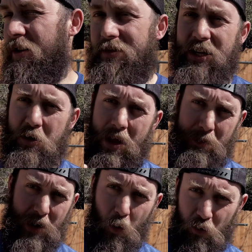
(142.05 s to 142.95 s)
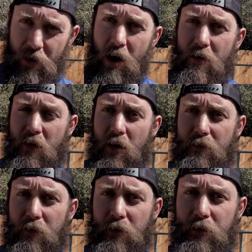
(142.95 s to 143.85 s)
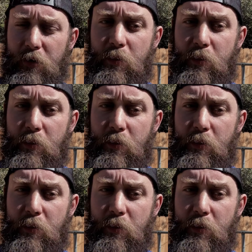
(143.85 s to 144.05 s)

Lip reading: What can you maybe hold off on for a little